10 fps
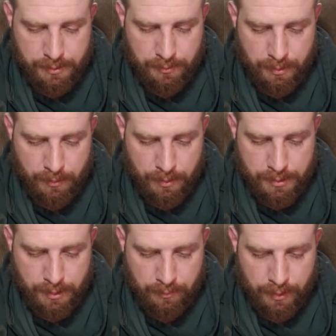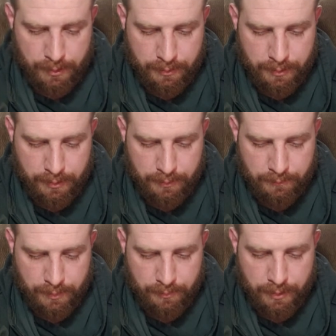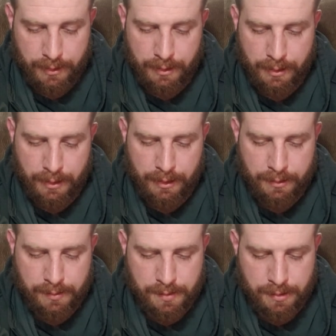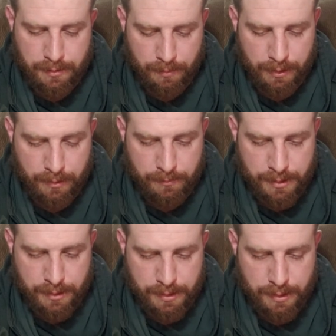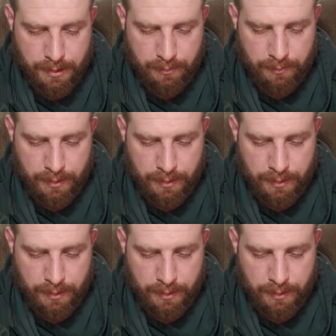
you know, I watched Iraqi Veteran 88 to see what he was going to say on